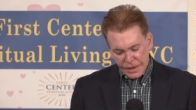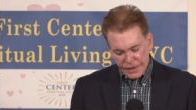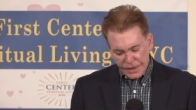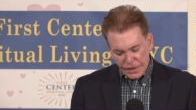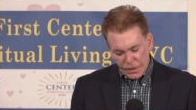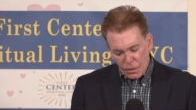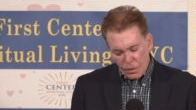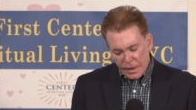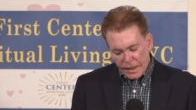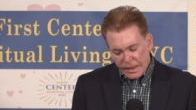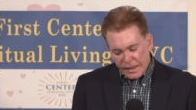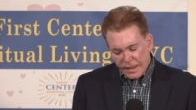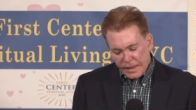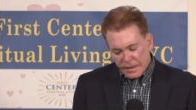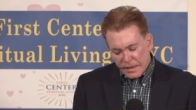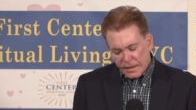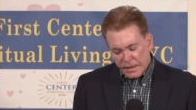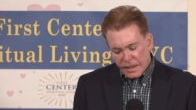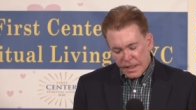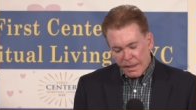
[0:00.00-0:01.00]
to what it
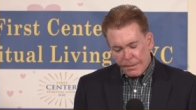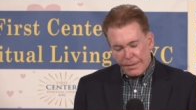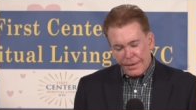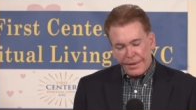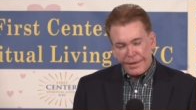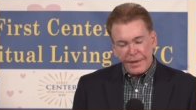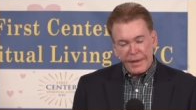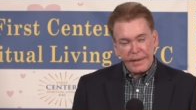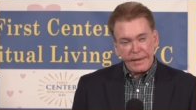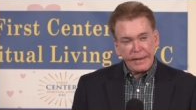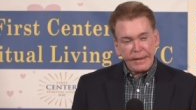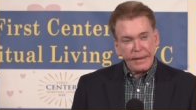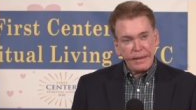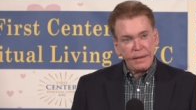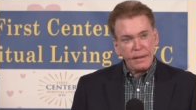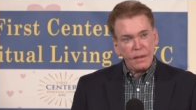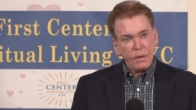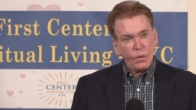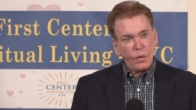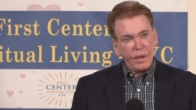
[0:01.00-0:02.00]
is that I'm
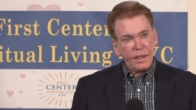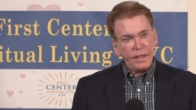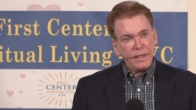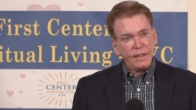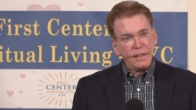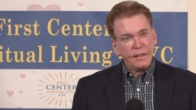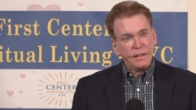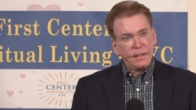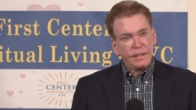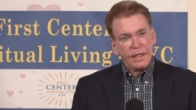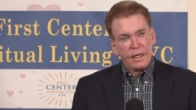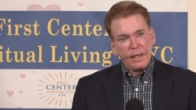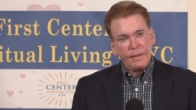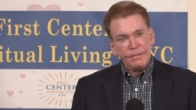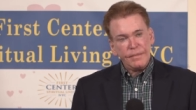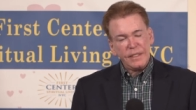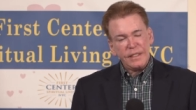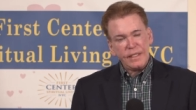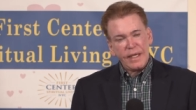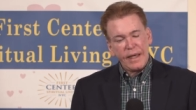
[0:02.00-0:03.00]
thinking and what it is that
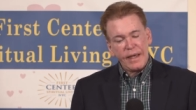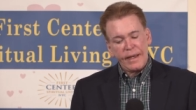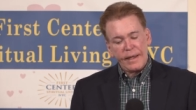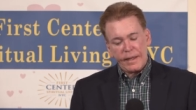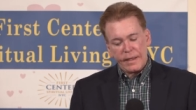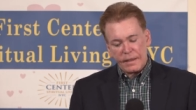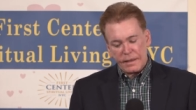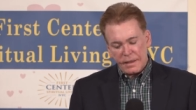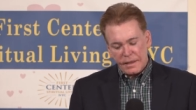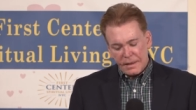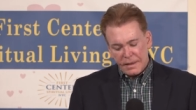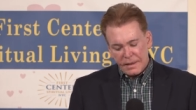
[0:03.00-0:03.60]
I'm saying,